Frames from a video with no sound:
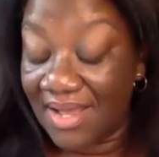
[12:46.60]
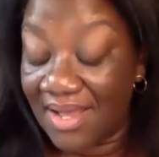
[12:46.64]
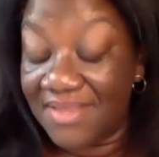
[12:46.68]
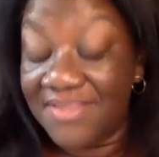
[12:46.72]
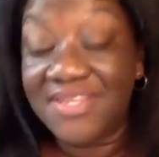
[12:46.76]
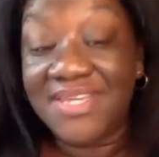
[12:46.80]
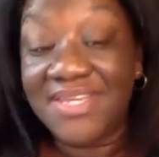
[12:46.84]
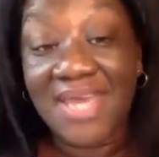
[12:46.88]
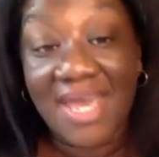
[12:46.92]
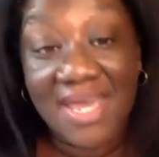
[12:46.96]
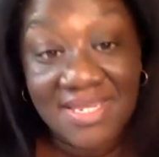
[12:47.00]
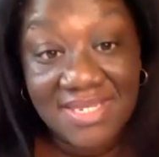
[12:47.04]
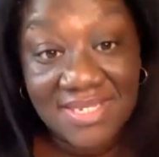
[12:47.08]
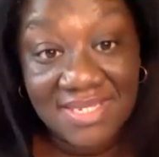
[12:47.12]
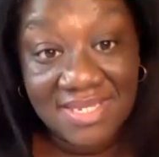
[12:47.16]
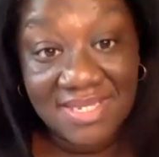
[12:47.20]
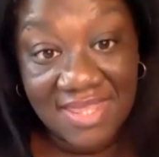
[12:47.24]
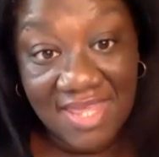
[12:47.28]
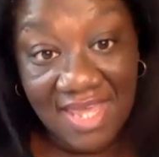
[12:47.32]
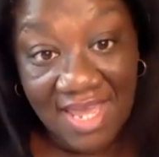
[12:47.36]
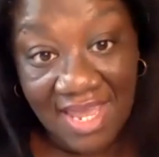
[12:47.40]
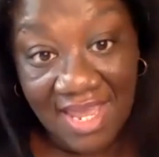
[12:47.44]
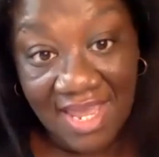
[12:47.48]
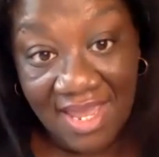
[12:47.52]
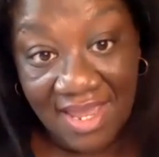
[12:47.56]
yes,
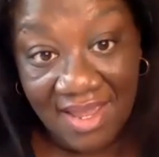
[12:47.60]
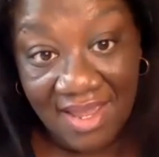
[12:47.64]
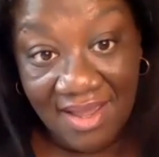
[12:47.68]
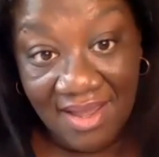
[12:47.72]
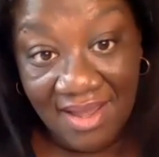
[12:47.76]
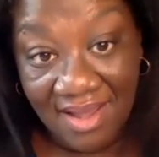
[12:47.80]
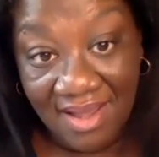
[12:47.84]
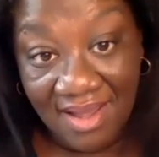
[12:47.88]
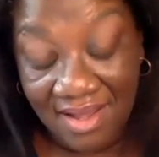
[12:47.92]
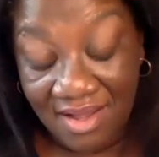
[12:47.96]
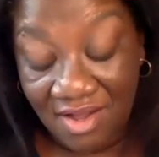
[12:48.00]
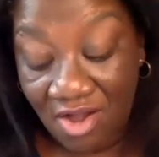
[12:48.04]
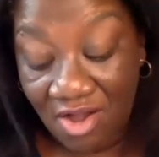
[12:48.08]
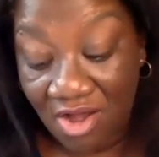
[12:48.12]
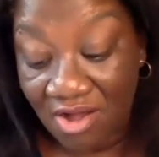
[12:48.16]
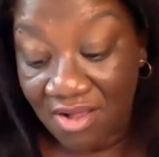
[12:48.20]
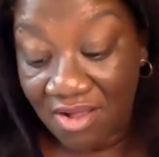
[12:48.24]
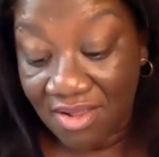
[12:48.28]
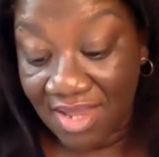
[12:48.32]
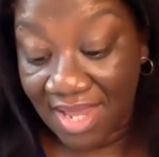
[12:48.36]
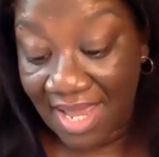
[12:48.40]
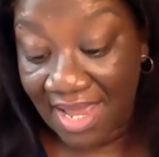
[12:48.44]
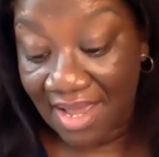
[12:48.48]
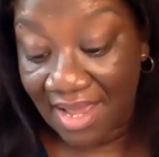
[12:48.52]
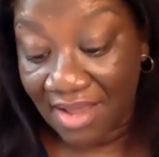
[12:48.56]
they
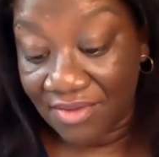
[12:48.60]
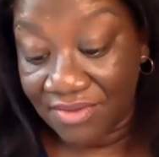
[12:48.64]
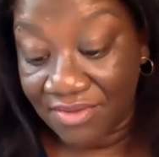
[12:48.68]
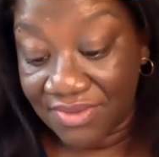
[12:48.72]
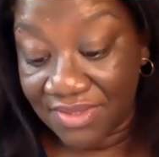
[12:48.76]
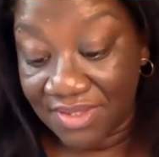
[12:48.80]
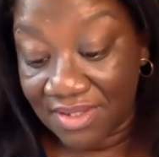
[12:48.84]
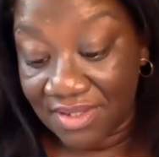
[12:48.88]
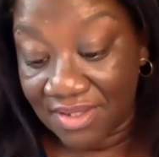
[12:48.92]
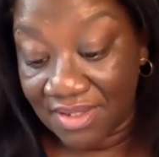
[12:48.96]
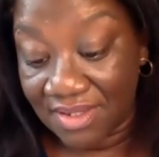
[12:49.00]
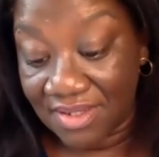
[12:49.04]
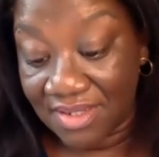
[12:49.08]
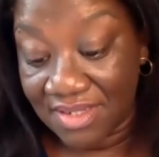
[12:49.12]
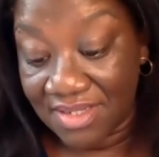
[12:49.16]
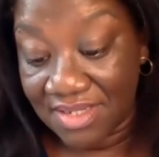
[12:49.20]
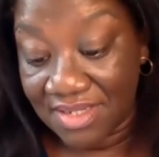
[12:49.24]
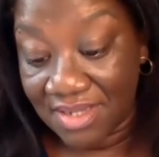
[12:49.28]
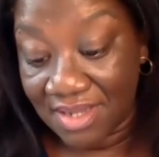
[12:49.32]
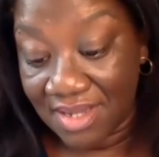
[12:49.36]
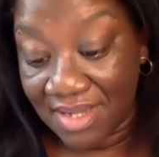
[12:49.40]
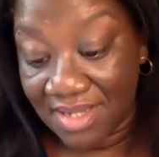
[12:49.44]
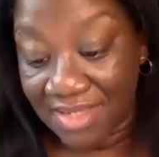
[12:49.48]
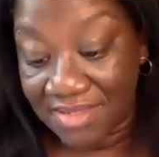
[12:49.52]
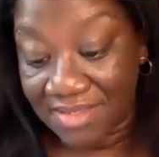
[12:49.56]
call out
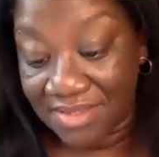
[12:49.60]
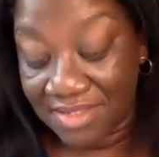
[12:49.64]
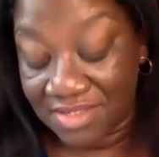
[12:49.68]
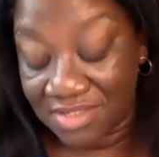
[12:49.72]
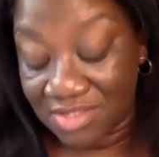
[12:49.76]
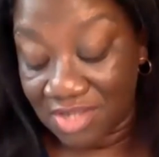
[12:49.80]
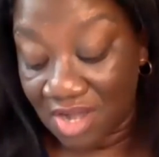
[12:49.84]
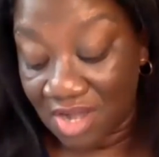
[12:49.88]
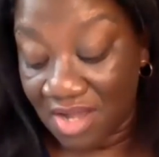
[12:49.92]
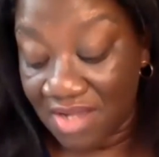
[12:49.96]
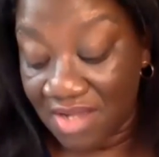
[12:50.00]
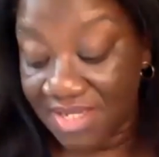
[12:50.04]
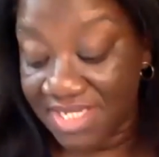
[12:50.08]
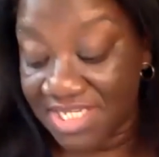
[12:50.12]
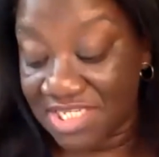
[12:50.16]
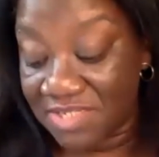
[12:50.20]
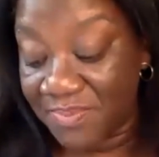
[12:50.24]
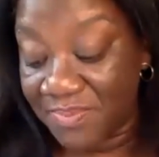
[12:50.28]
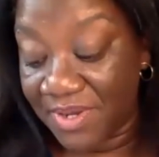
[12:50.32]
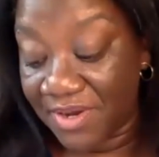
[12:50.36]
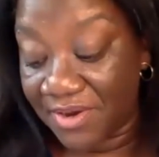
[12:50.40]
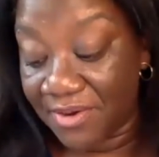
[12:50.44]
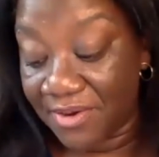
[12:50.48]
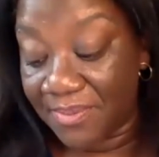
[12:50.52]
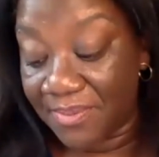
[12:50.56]
the doll
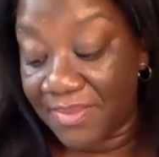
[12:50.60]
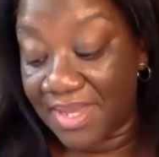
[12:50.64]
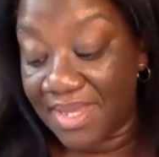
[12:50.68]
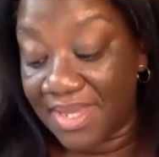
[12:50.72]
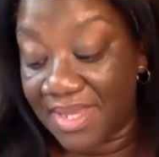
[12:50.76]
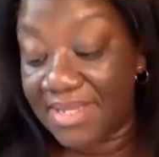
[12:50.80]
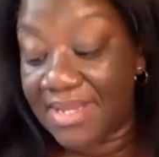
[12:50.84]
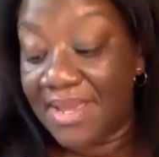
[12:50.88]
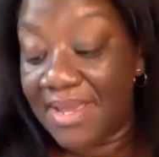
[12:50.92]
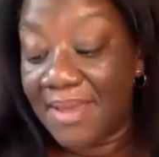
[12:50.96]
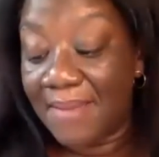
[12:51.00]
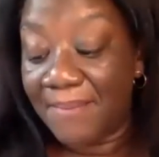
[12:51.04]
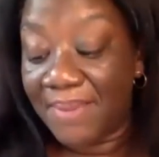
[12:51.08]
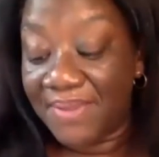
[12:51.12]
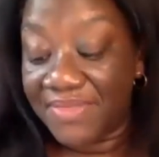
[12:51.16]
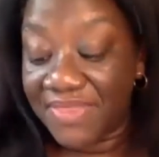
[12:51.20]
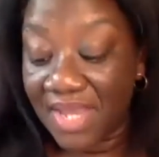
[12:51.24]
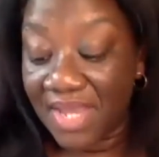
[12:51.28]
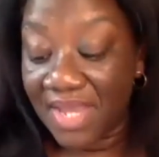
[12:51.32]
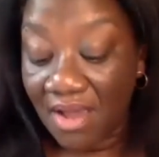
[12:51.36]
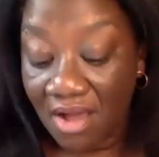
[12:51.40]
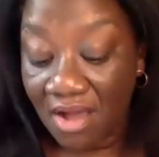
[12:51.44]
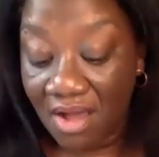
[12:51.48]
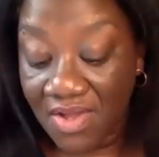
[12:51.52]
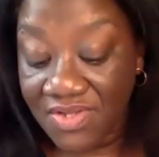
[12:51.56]
experiment, but
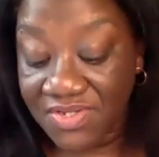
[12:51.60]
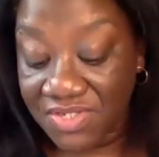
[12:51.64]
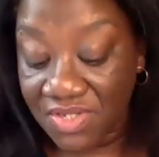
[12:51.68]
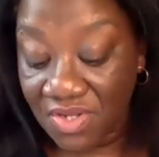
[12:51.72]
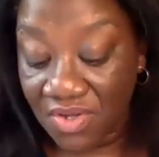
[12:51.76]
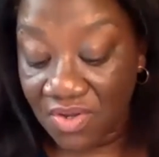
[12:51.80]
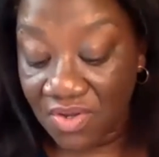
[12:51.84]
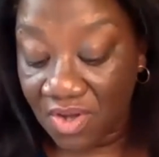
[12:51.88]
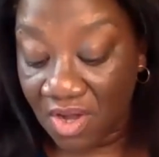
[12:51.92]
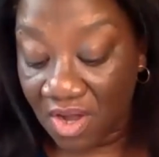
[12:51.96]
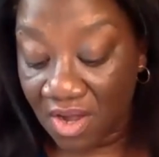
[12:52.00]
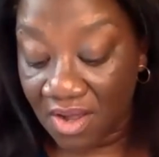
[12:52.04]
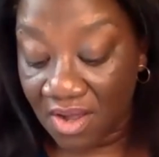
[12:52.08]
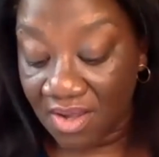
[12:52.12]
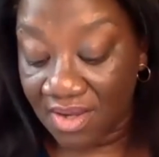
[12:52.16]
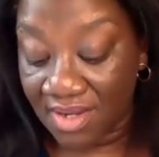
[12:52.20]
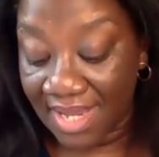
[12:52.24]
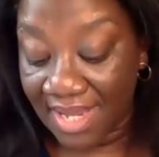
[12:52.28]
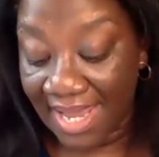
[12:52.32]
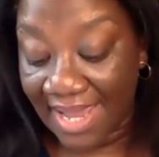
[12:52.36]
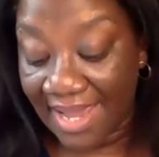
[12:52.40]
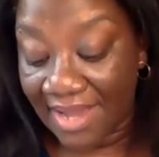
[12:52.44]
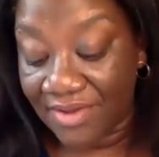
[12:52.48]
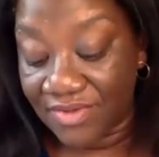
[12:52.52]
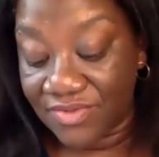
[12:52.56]
they also call
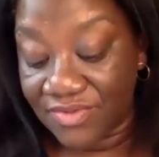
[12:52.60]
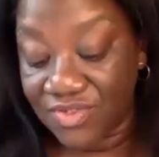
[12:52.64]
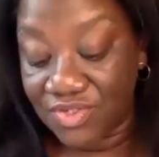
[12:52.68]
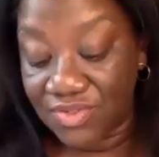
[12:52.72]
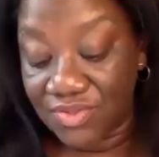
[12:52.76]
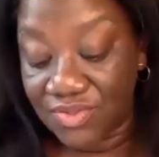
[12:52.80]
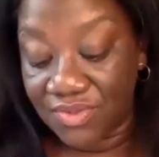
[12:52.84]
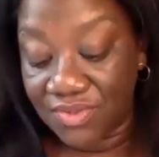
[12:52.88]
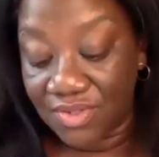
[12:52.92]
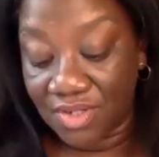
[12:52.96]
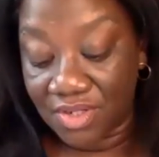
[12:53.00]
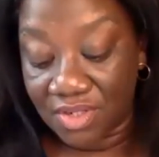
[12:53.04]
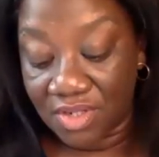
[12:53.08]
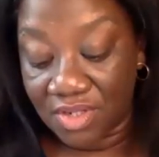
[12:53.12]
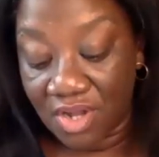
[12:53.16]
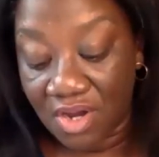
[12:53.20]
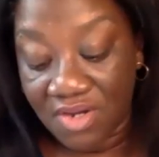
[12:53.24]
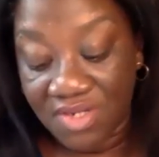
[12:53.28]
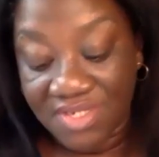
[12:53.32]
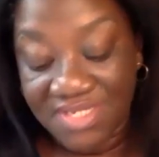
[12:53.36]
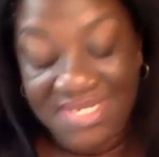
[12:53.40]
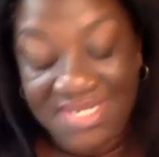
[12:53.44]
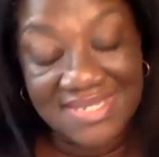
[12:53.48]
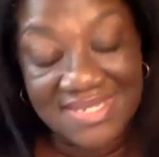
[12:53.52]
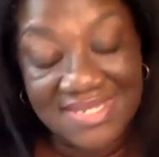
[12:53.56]
out to the
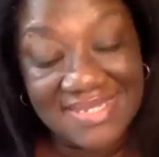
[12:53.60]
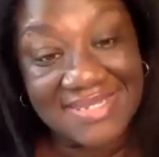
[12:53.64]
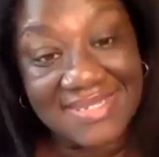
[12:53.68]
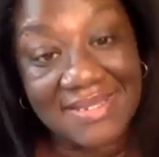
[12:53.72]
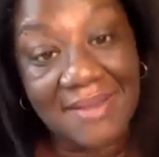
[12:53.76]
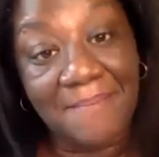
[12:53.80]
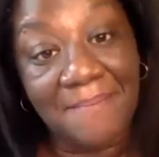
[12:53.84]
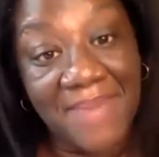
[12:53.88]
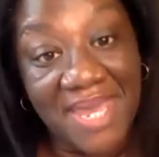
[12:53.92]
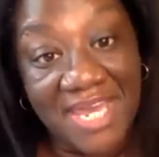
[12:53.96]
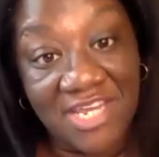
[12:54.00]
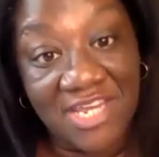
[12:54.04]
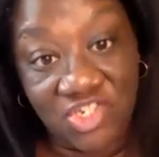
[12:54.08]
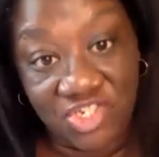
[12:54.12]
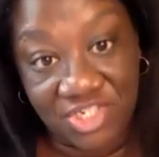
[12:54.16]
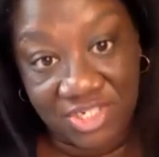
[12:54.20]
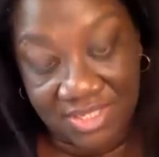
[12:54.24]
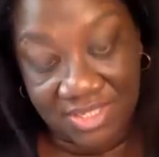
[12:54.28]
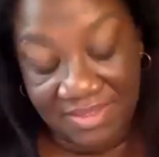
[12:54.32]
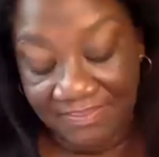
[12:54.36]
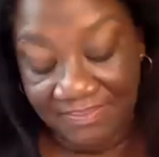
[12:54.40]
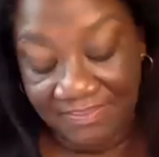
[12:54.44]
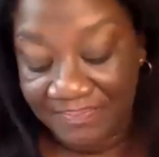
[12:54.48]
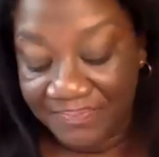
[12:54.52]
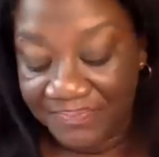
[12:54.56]
Clarks'
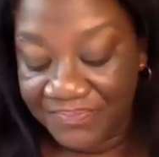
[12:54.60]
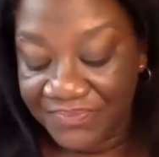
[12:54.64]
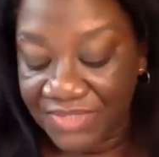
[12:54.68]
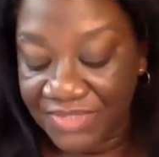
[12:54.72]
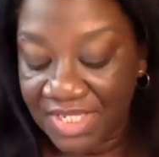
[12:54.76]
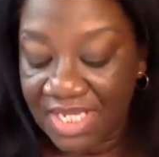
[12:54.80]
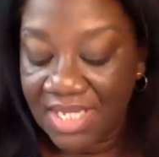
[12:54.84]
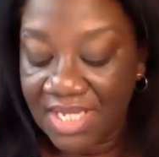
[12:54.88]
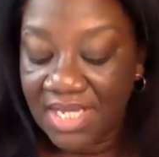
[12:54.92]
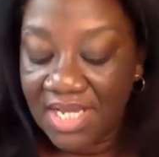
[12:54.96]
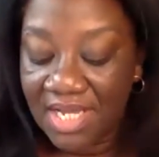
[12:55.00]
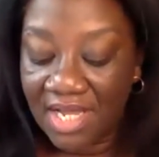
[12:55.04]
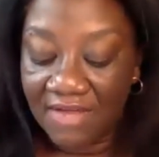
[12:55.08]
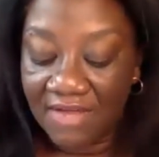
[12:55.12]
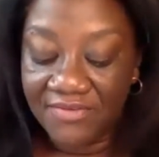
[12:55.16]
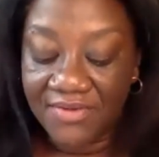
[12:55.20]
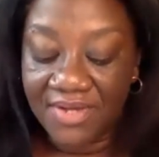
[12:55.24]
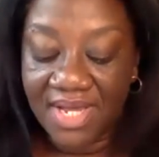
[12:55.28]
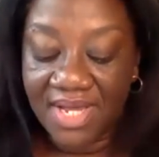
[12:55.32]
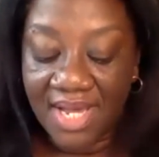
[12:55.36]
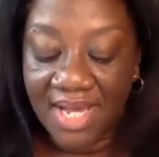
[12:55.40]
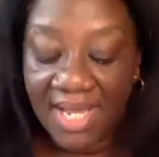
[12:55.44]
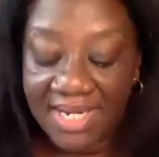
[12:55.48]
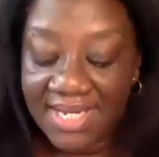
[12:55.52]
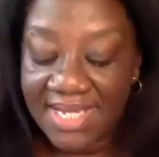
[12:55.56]
summation of
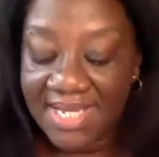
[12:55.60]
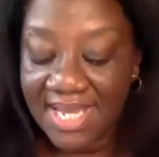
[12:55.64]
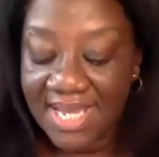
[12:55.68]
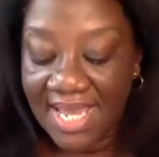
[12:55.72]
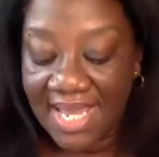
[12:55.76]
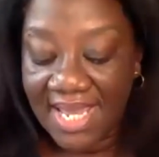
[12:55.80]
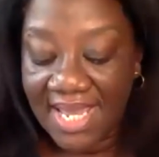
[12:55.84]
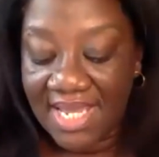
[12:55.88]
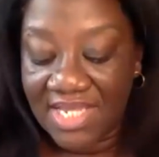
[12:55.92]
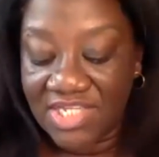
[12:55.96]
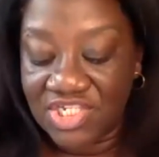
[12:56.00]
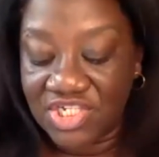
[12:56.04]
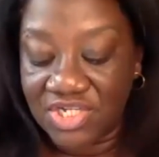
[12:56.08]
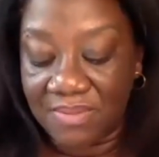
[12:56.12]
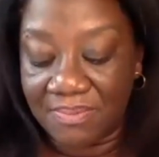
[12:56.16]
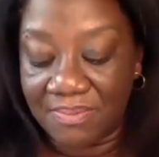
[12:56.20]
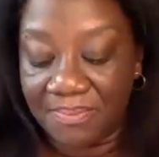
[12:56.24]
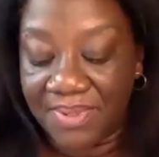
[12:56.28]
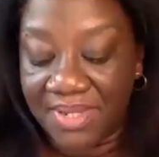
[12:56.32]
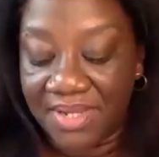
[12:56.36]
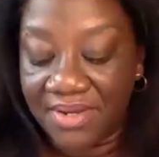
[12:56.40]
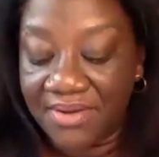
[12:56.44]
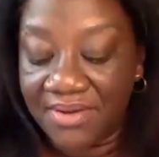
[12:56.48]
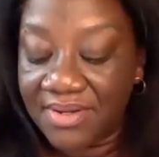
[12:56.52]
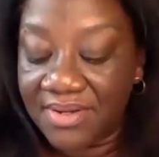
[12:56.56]
cutting-edge
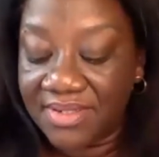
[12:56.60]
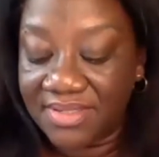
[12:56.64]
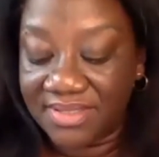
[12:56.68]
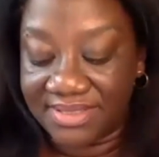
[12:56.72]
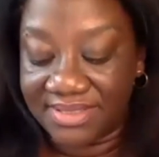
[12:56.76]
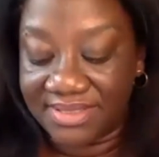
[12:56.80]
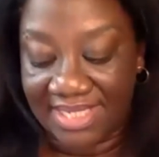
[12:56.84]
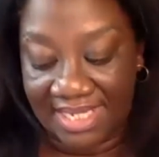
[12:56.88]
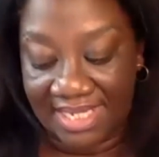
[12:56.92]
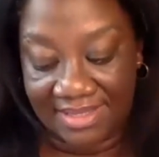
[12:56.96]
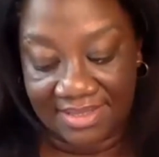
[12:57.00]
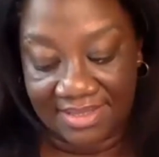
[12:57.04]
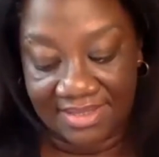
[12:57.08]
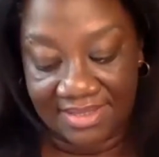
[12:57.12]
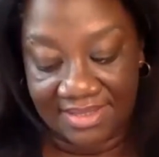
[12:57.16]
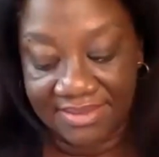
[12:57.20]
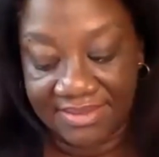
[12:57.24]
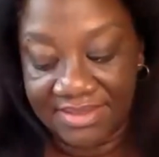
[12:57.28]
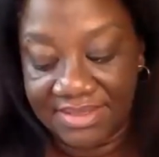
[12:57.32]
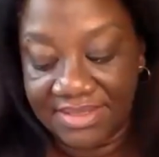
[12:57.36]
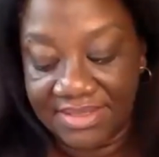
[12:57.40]
empirical data